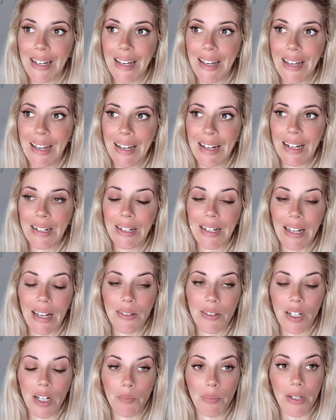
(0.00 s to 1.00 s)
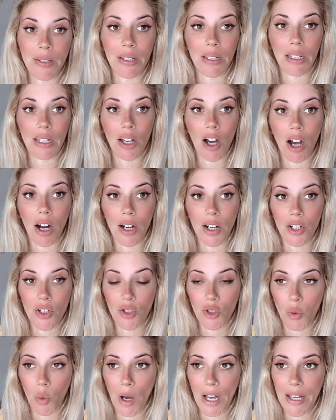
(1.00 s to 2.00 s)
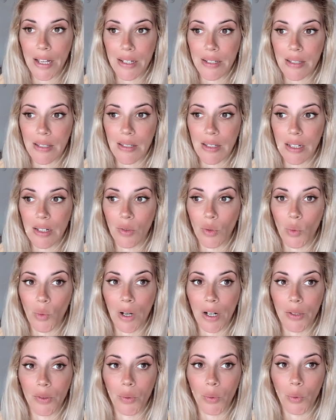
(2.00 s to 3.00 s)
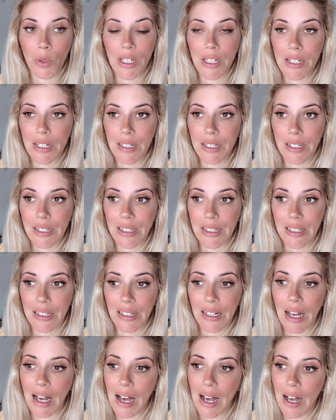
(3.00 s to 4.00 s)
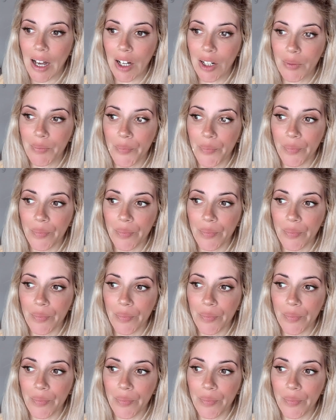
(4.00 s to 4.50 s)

and I ended up in the ER twice in 1 week. I